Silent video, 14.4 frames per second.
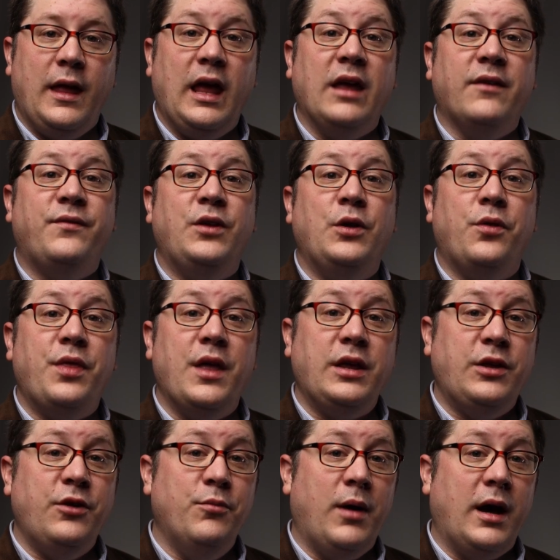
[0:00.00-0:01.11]
If you
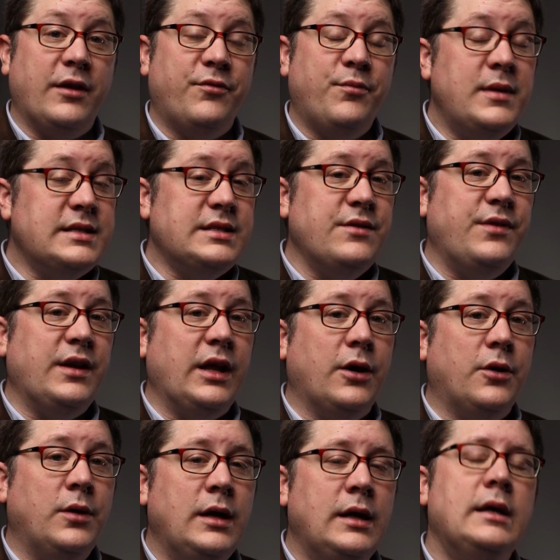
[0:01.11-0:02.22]
think you might have missed a
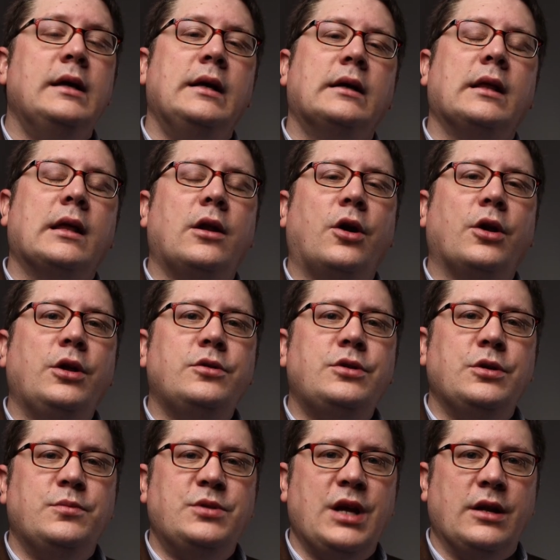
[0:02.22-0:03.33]
video, click on our
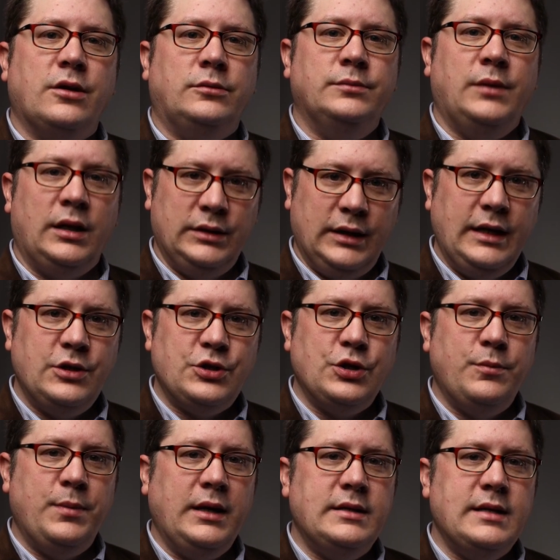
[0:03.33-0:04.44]
YouTube channel. A link
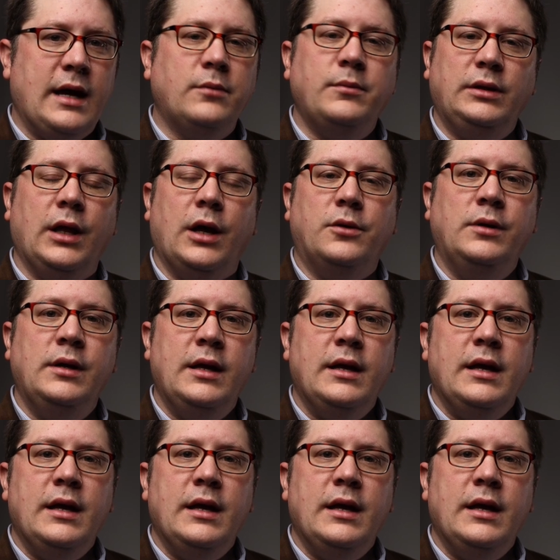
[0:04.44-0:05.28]
should be down below.